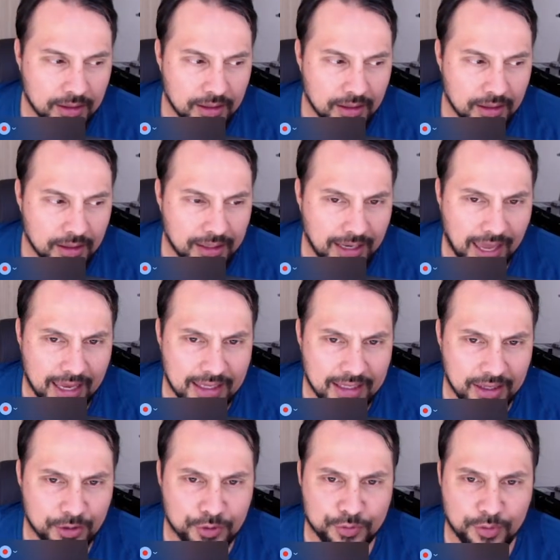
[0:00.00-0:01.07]
in 8
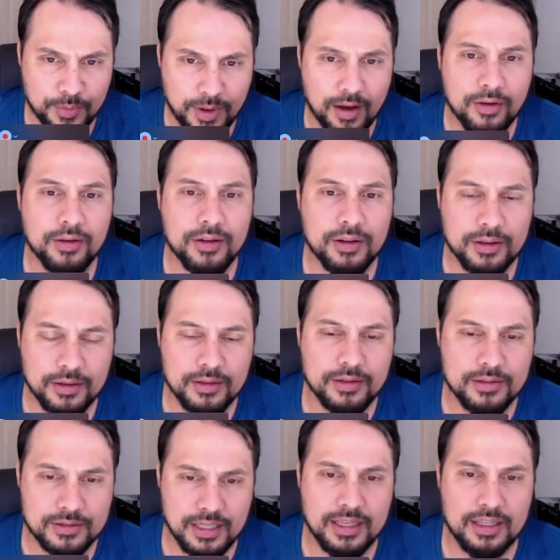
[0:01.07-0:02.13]
years from now,
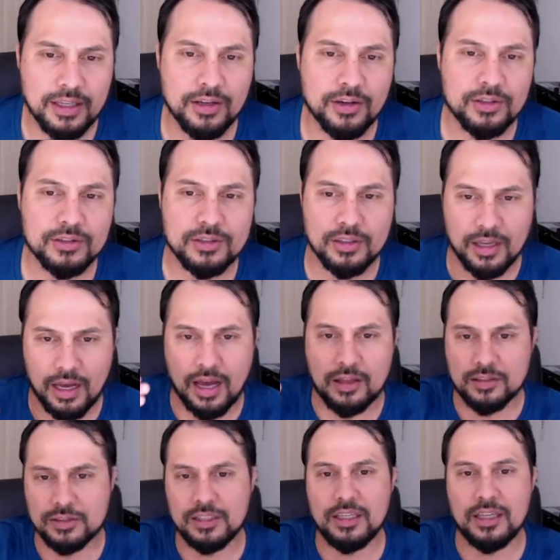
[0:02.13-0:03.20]
10 years, I'll
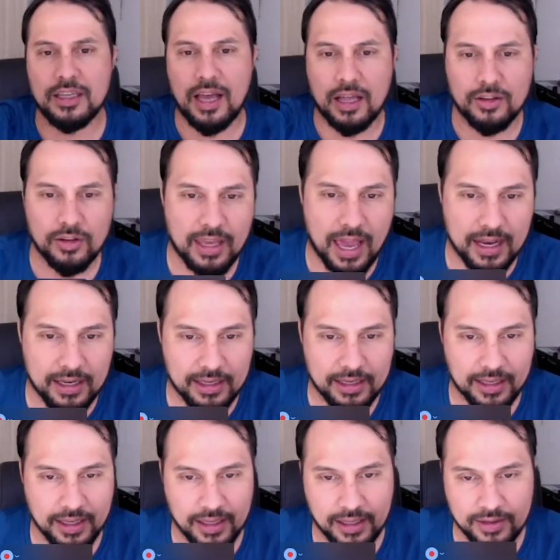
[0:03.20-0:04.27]
look at it
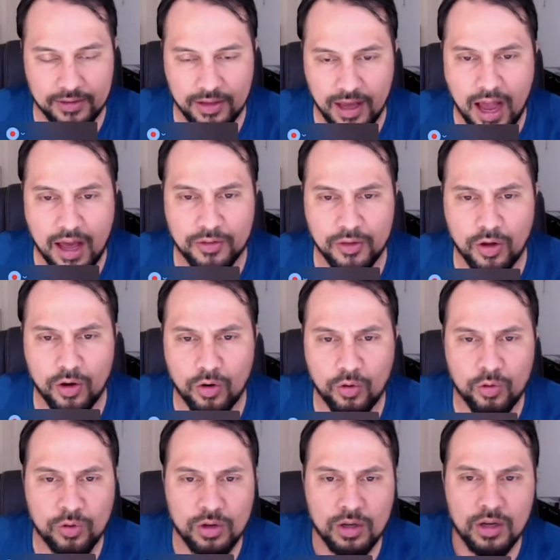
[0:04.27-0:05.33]
and I'll know,
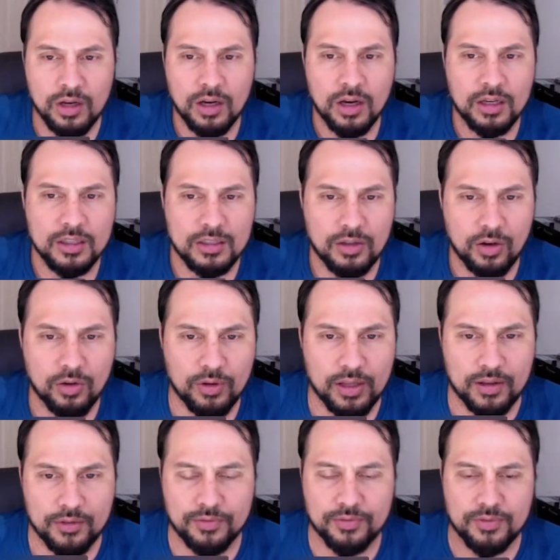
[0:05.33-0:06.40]

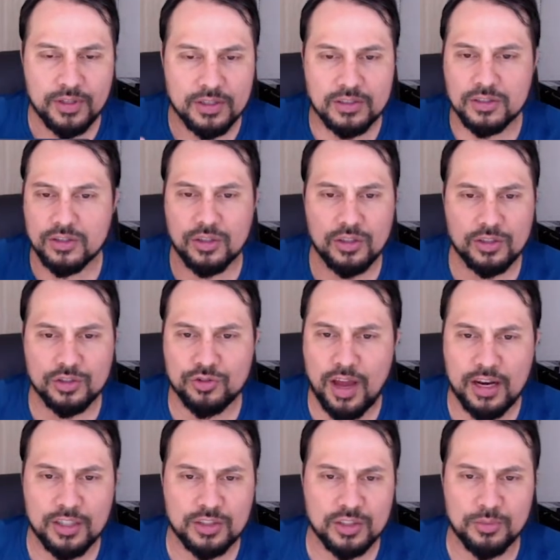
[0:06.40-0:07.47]
if this is a good
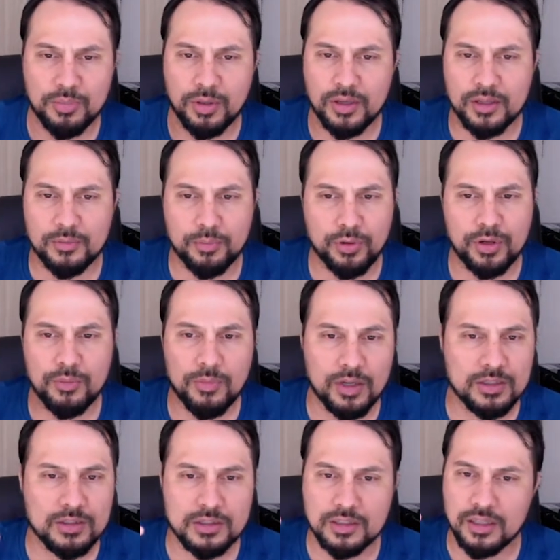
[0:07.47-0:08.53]
strategy. But pretty
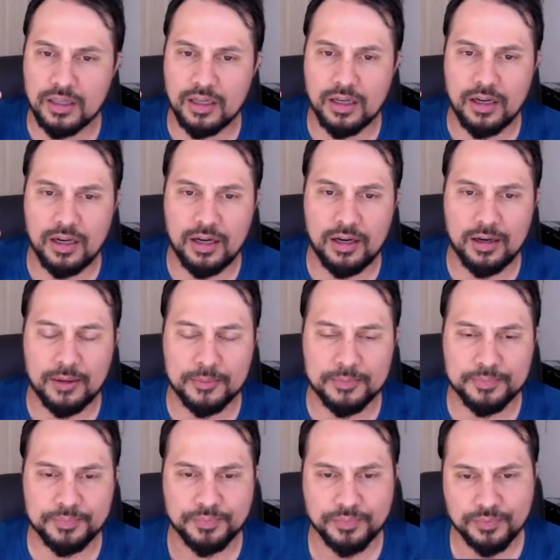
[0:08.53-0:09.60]
much, a
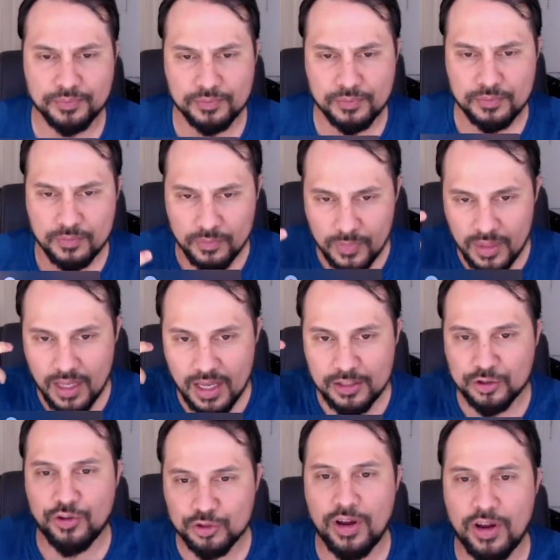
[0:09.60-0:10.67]

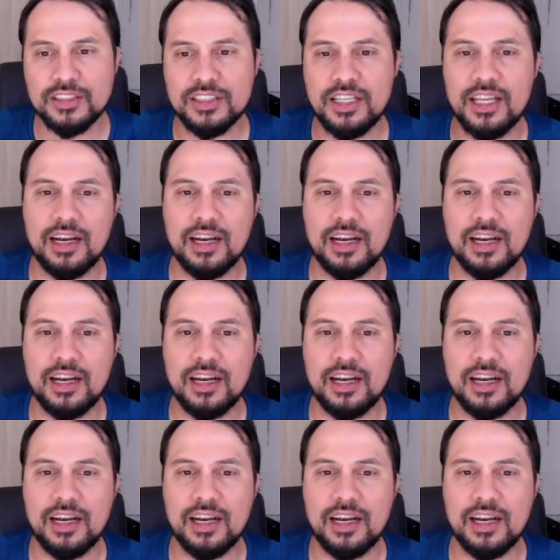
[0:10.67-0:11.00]
strategy that I'm